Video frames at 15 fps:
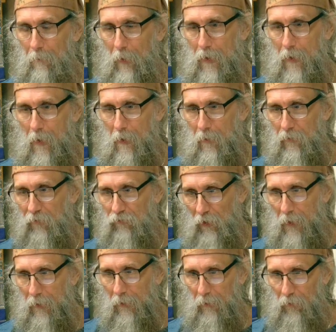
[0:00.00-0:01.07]
But the
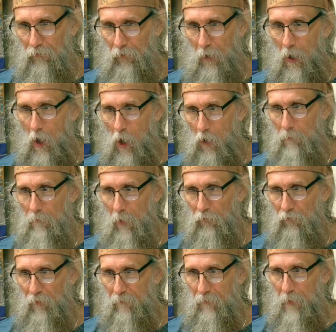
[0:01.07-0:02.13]
Chinese own
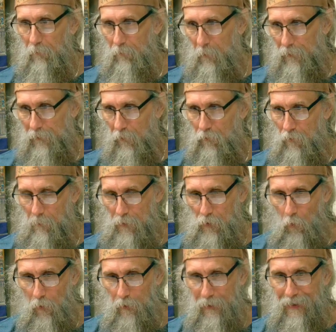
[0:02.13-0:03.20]
most of it, but they're the
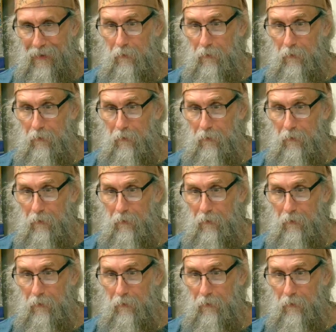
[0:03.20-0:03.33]
minority,